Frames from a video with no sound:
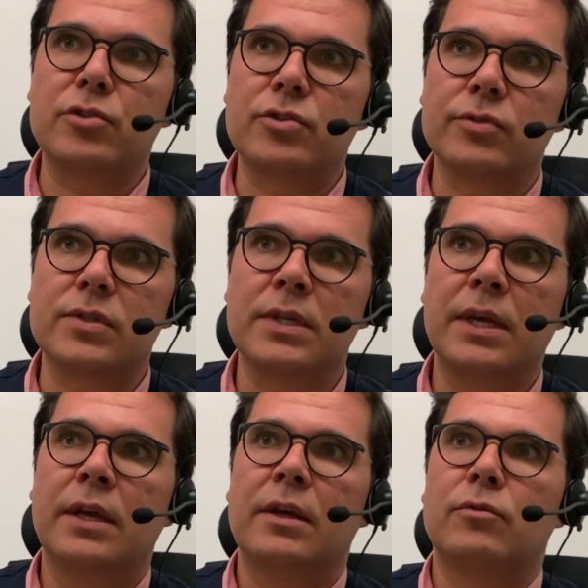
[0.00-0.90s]
That
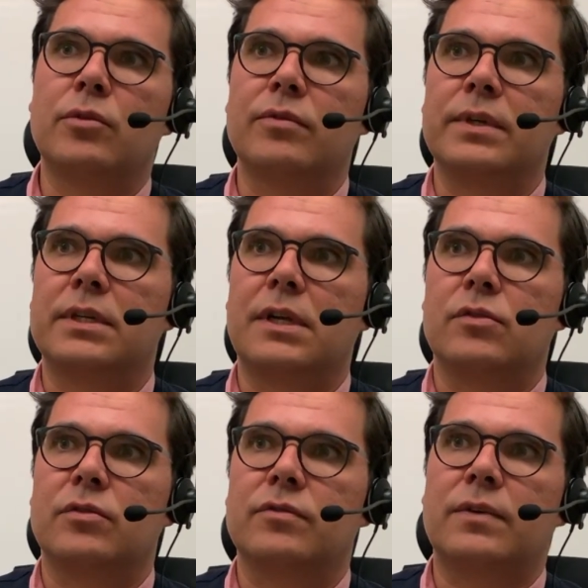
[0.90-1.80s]
has the added
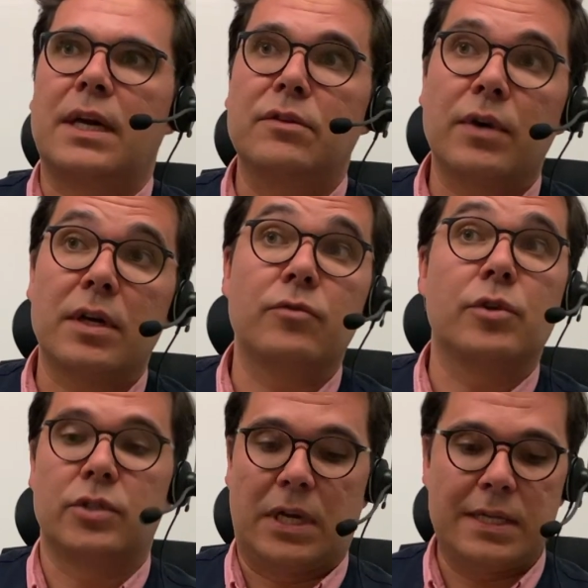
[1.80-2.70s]
benefit that
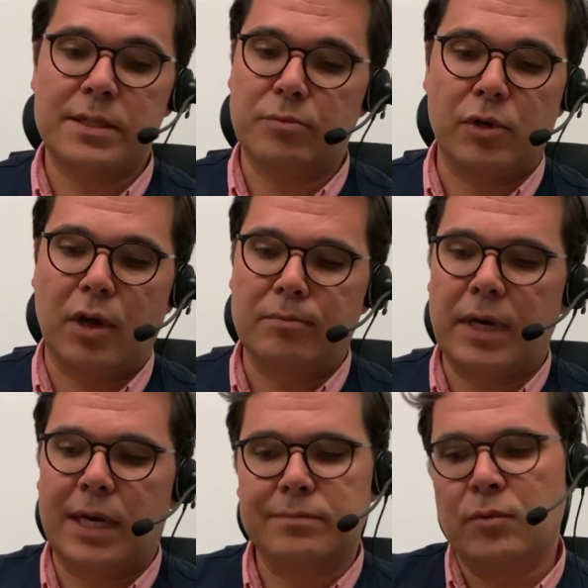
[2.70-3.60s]
the microphone is
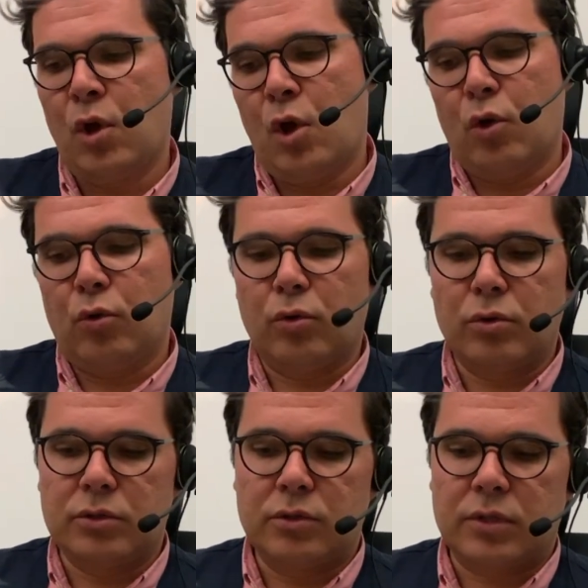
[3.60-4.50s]
always at the same
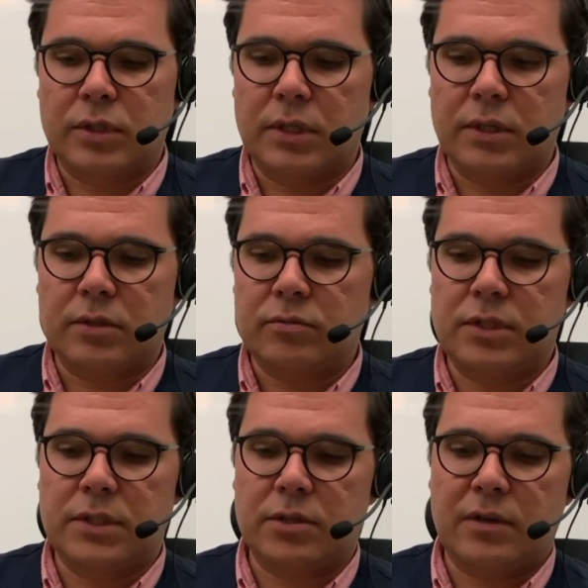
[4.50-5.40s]
distance to your mouth,
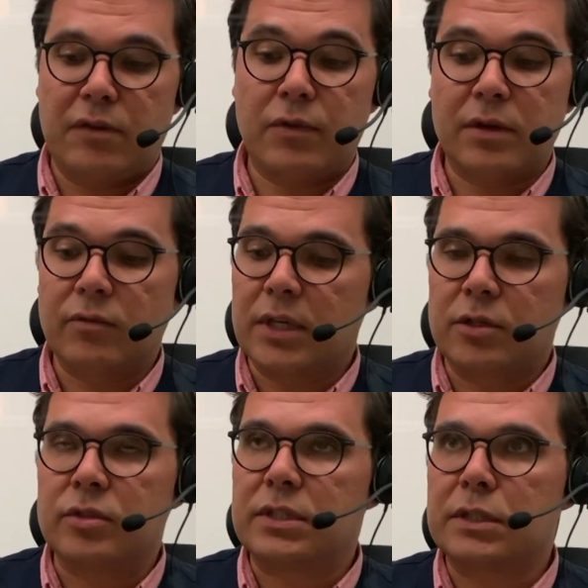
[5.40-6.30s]
so it's a little bit more
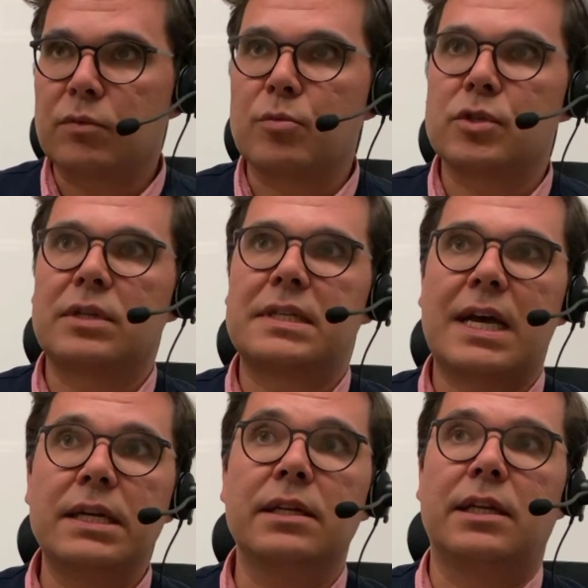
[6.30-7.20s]
pleasant for the
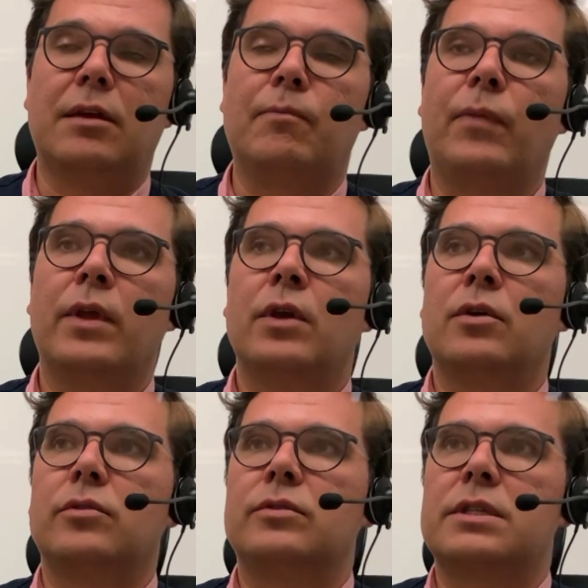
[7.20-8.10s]
listener to listen to
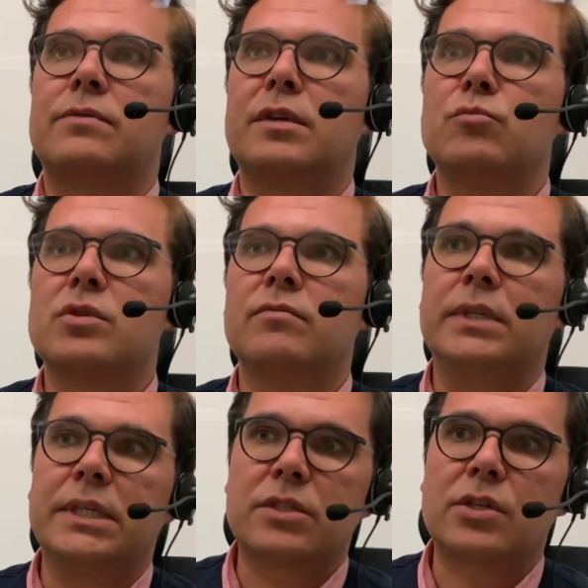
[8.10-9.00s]
you because it keeps the
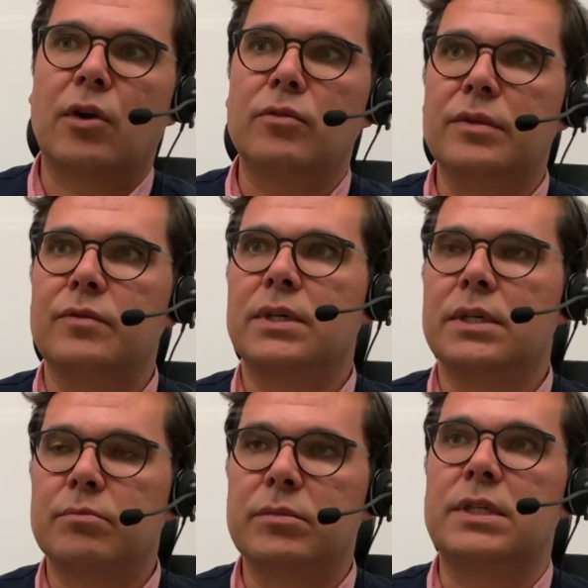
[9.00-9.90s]
volume
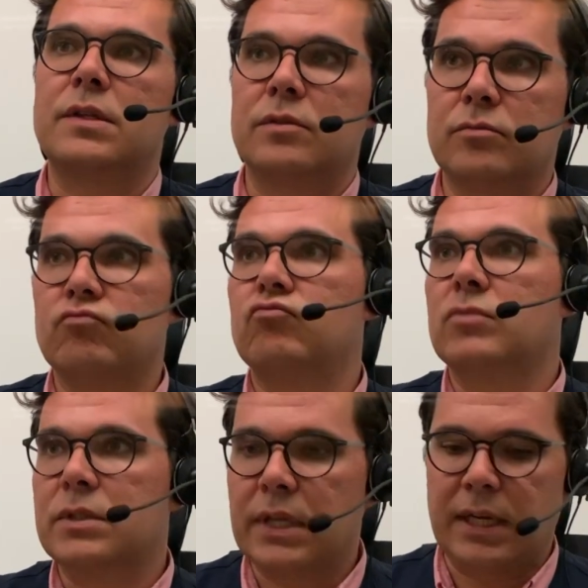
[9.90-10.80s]
steady. And you,
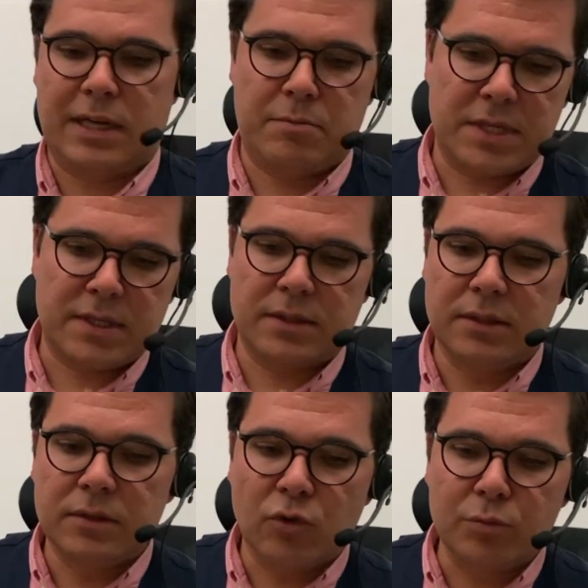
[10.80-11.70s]
as the interpreter,
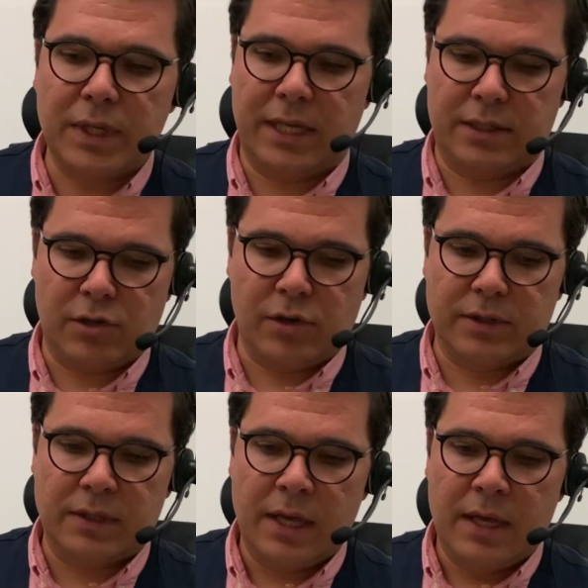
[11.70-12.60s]
you can move
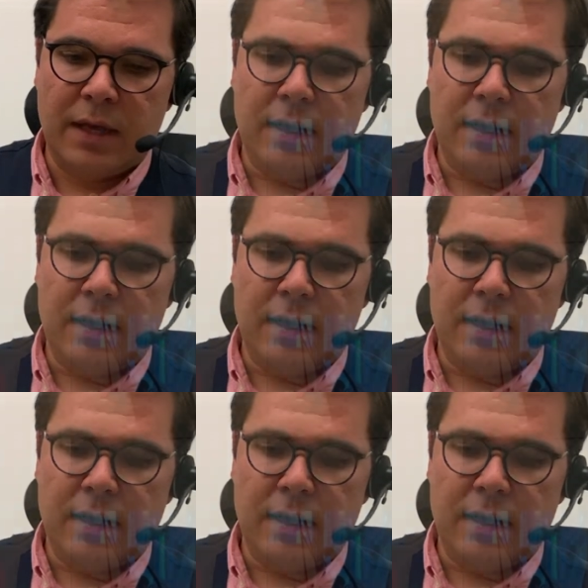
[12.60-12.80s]
around